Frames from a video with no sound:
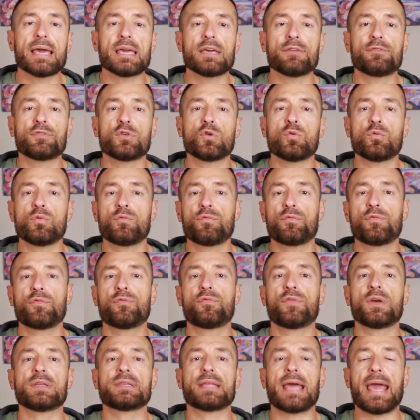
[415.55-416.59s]
If you
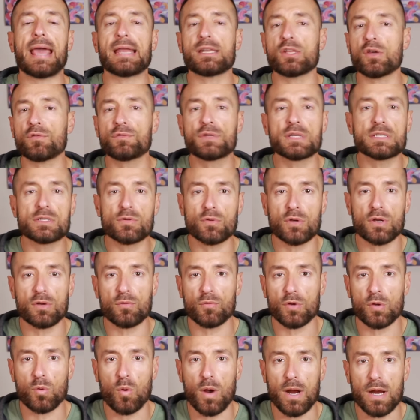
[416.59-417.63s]
fit any of these
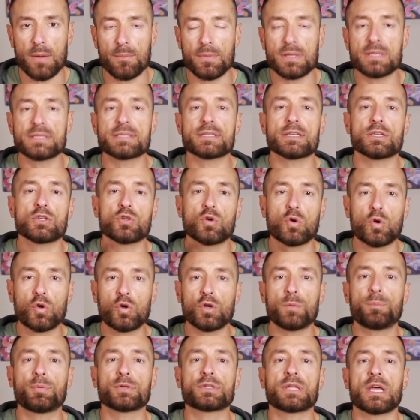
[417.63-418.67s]
requirements, you
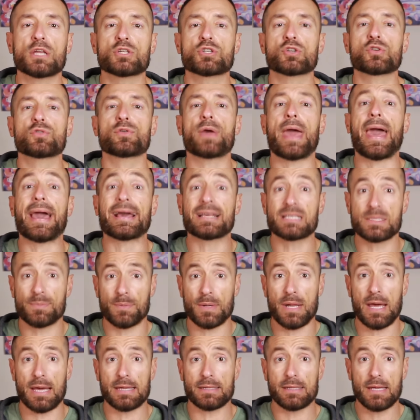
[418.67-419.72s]
could potentially
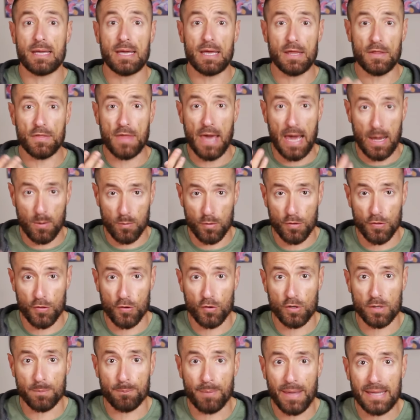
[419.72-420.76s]
expedite the I one
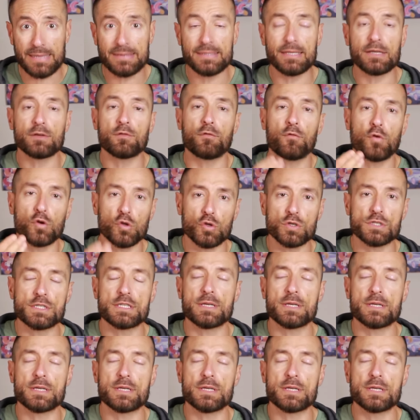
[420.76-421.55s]
thirty pending for your